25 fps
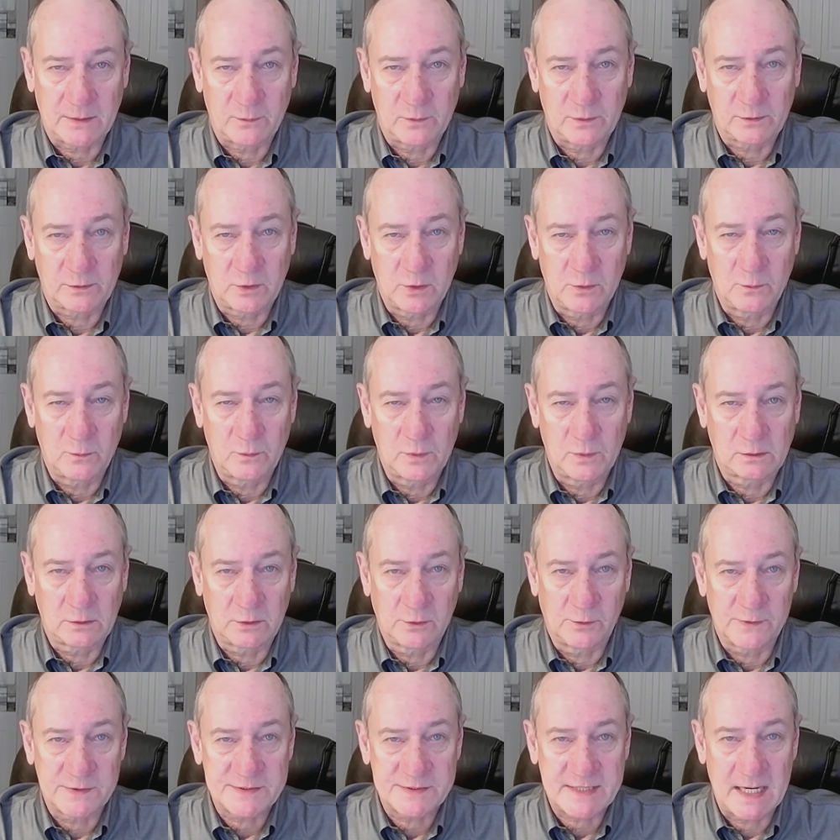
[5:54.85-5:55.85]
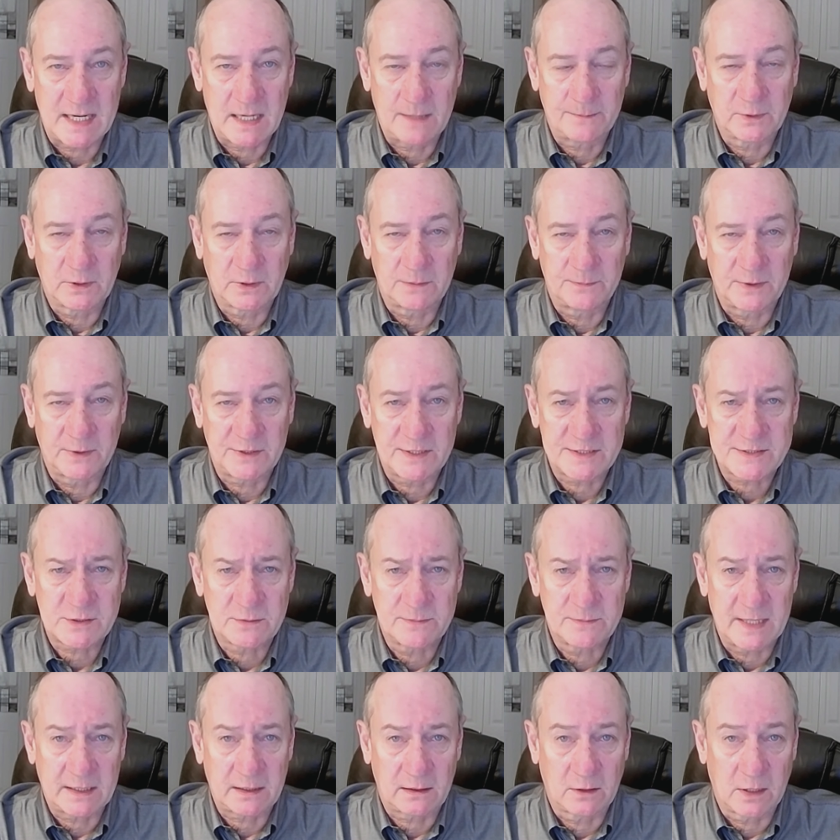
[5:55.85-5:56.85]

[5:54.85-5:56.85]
We'll go and sample it, but this will make it